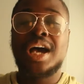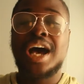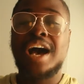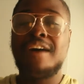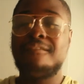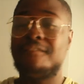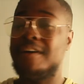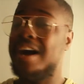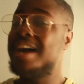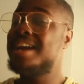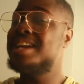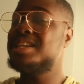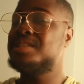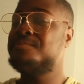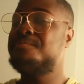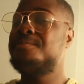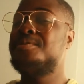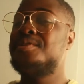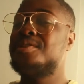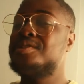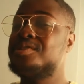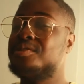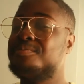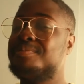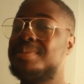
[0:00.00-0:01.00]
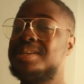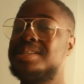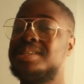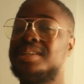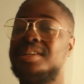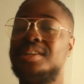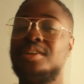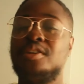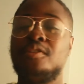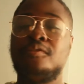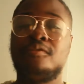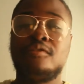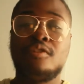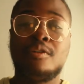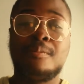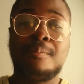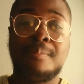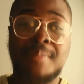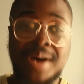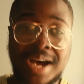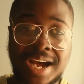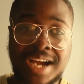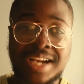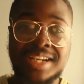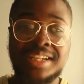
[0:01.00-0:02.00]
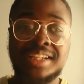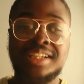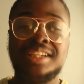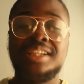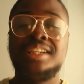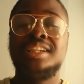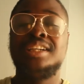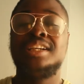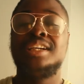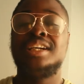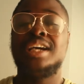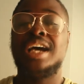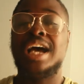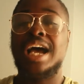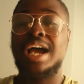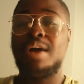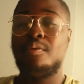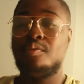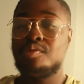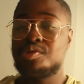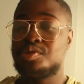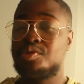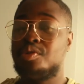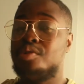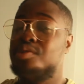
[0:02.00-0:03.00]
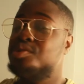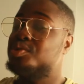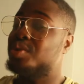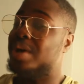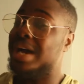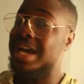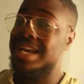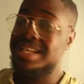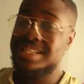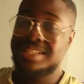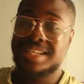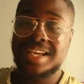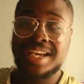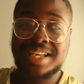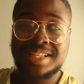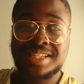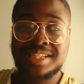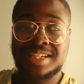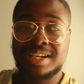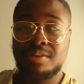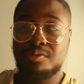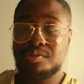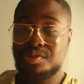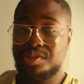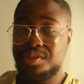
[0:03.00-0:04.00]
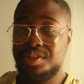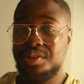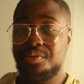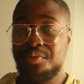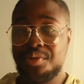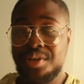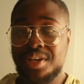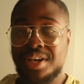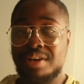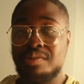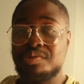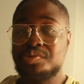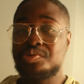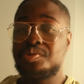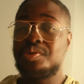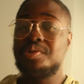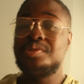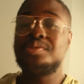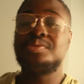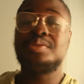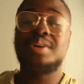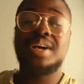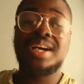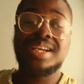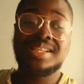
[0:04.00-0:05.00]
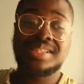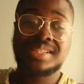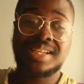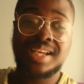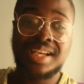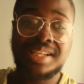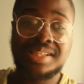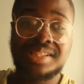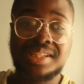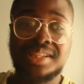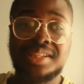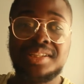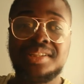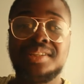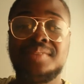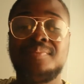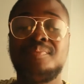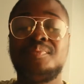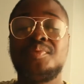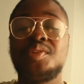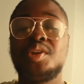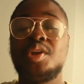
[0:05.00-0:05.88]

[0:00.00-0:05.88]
I've had experience of basically from mine. I was going to ice skating, I was new here, I was going to ice skating.